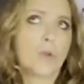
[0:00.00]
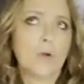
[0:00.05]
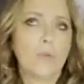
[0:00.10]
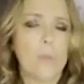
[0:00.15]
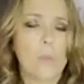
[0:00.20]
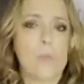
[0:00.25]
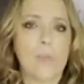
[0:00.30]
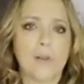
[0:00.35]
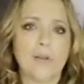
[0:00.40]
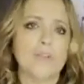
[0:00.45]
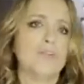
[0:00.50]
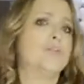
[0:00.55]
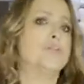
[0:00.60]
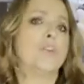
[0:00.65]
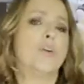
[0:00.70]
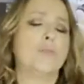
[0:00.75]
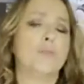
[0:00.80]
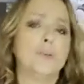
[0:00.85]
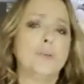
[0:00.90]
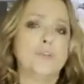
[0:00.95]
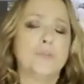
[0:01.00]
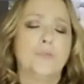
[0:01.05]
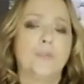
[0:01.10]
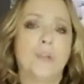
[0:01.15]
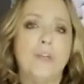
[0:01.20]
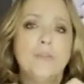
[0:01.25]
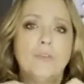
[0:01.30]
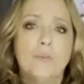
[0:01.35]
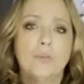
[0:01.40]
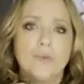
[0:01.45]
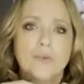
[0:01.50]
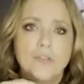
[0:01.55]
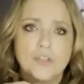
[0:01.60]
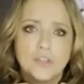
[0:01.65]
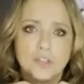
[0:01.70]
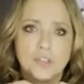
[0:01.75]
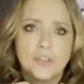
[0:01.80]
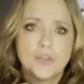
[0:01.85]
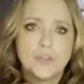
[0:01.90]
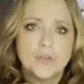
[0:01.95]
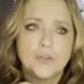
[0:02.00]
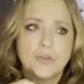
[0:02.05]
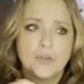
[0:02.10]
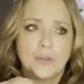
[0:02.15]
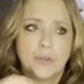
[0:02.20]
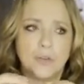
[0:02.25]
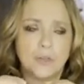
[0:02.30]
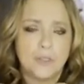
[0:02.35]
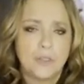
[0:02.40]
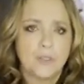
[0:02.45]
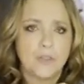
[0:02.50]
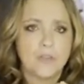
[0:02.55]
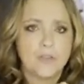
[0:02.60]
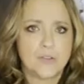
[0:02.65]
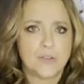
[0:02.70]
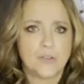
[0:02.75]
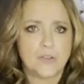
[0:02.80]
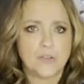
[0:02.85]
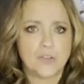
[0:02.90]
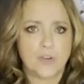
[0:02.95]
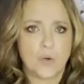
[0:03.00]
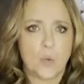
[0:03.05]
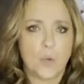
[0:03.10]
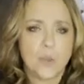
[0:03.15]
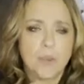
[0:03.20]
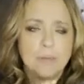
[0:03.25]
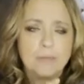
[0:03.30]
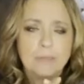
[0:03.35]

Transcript: That has so much flavor with the ginger and the onions and the soy.